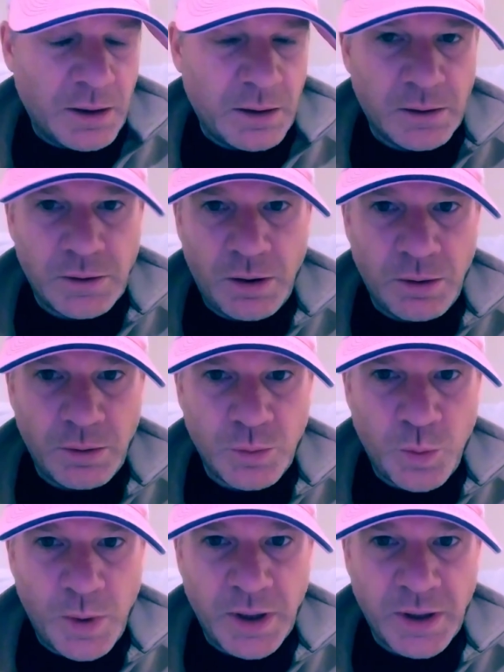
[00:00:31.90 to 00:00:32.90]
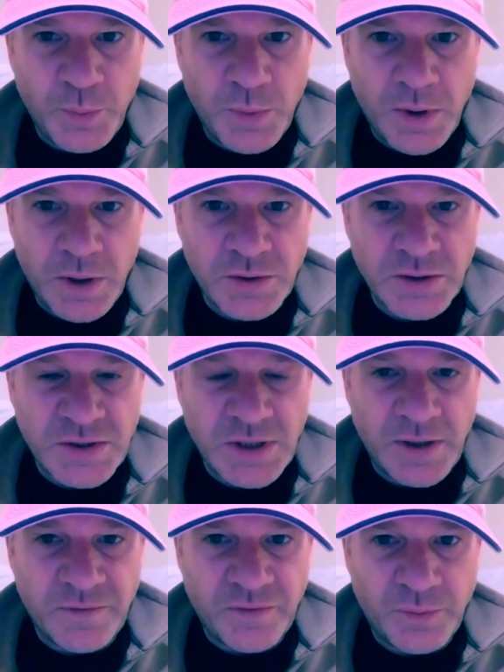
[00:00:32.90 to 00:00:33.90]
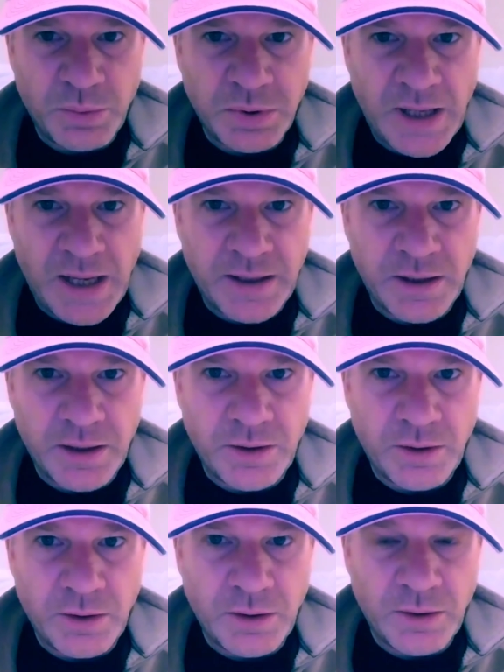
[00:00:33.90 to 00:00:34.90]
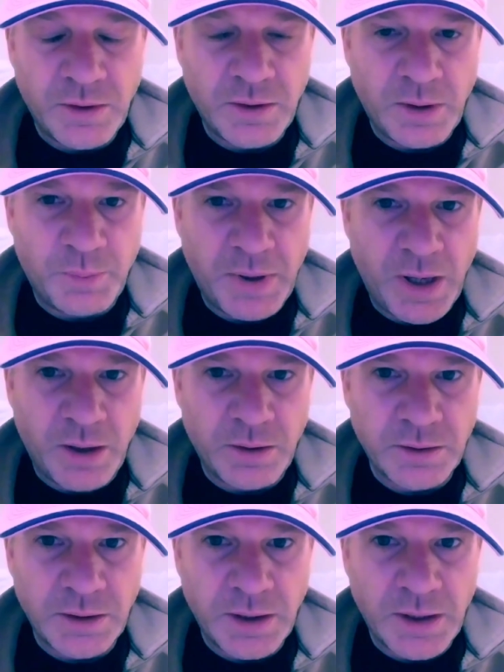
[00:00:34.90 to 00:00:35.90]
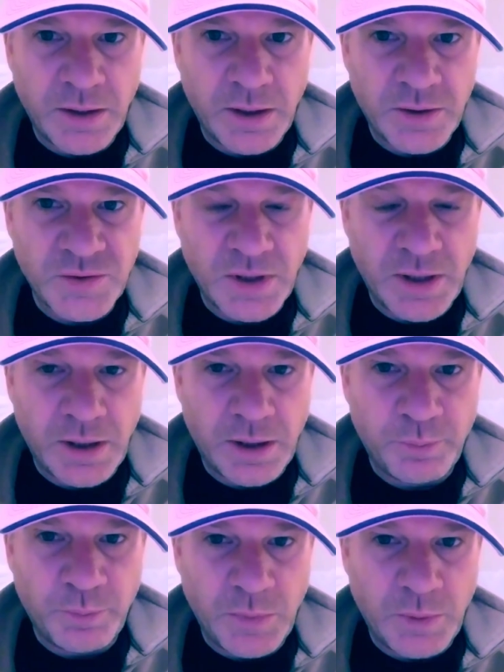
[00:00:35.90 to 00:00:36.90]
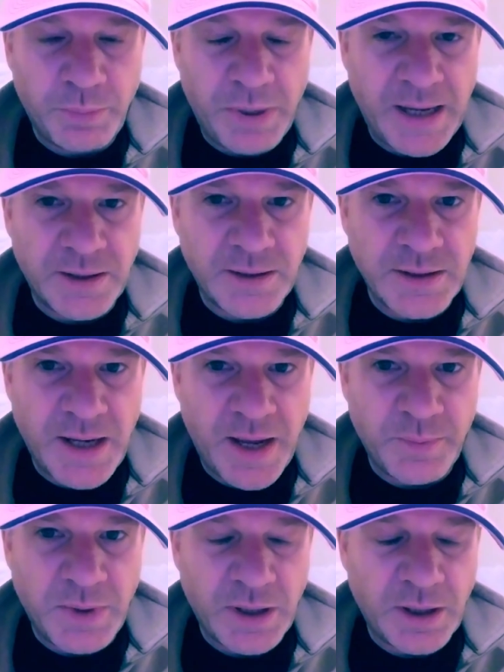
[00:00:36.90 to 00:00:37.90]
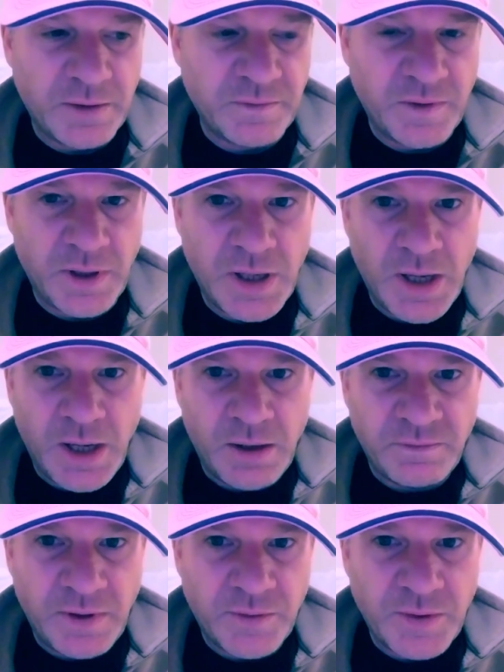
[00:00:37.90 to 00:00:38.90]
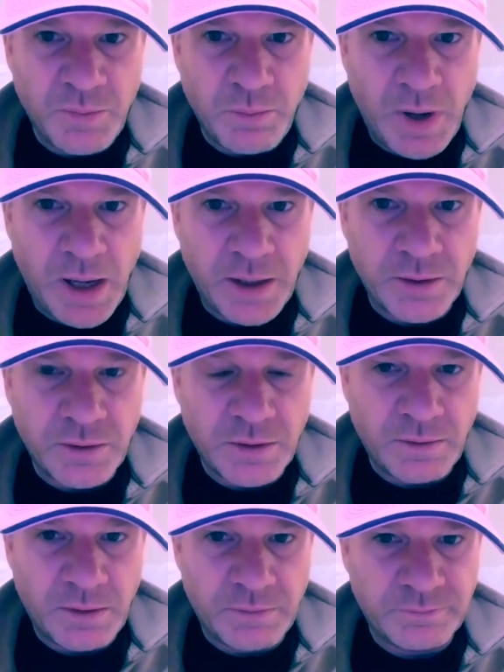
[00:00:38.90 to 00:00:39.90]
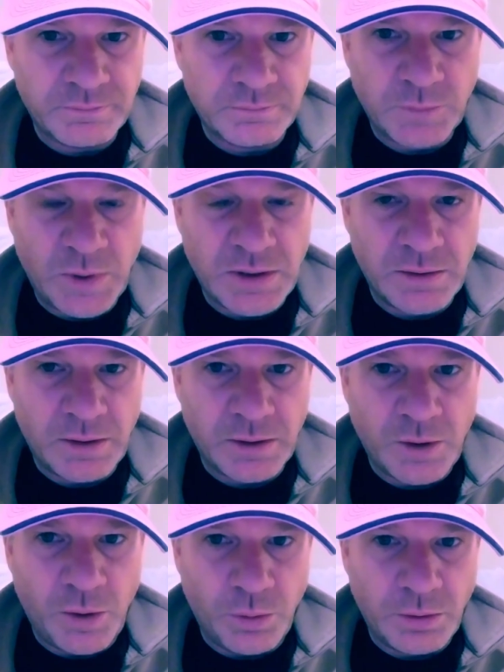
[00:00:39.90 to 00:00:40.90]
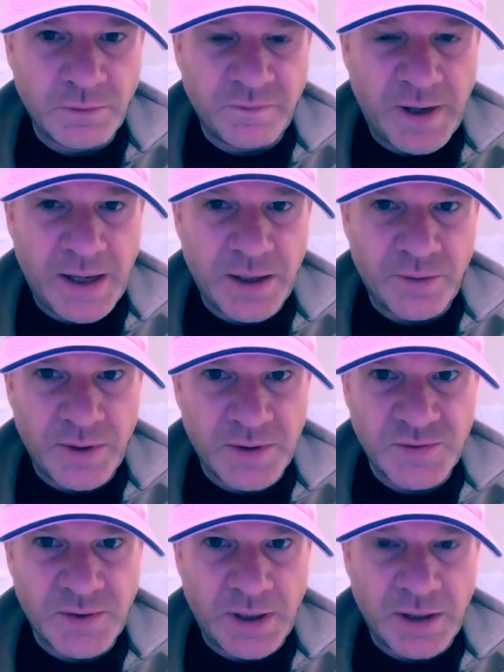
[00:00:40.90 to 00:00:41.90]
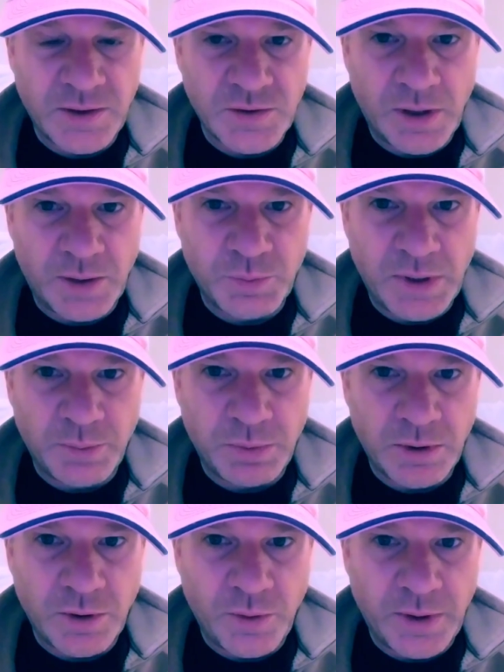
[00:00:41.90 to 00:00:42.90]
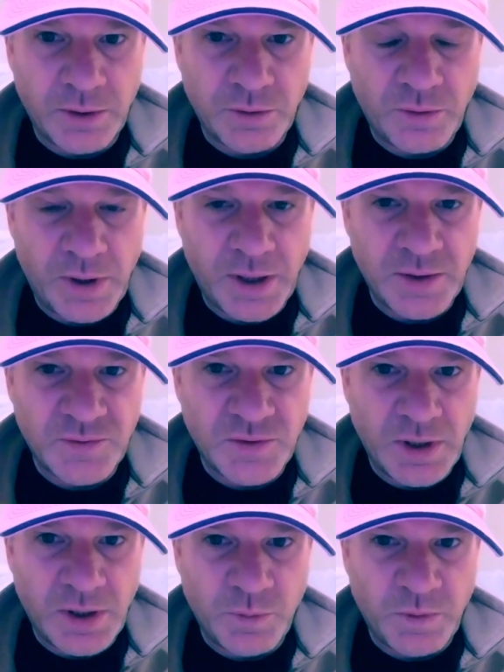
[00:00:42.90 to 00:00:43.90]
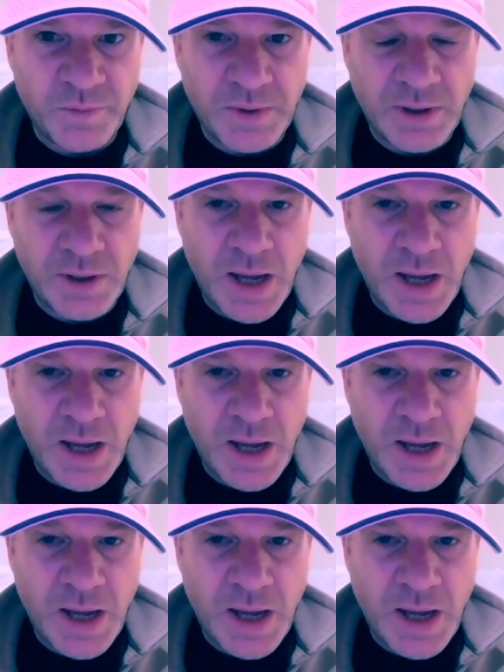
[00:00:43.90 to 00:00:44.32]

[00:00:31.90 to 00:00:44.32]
code one emergency from planet Earth. Apparently, there's a pandemic of a very minor cold virus that has got people going crazy. And we've been